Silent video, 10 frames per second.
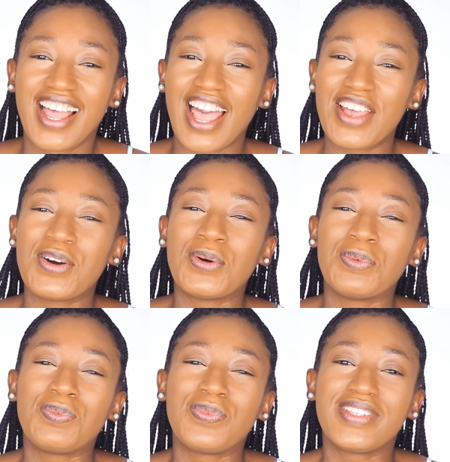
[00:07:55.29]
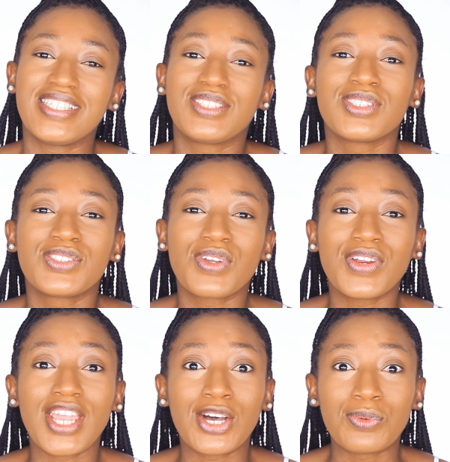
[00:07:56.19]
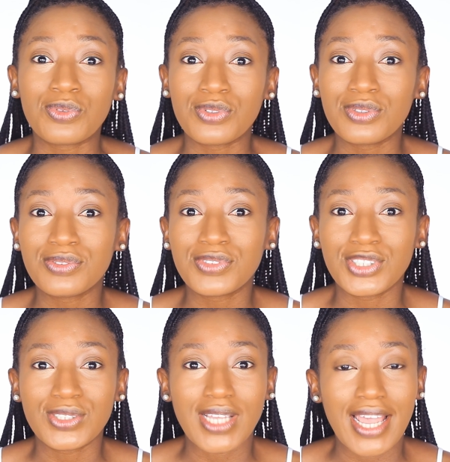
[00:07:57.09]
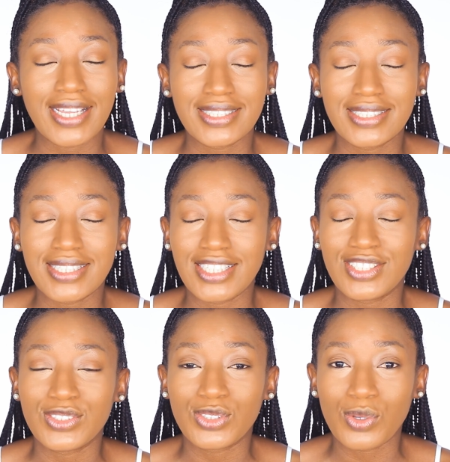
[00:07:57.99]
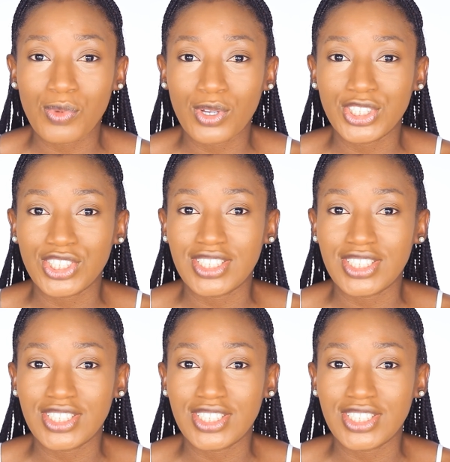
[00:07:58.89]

I hope this was very helpful for you guys. Thank you so much.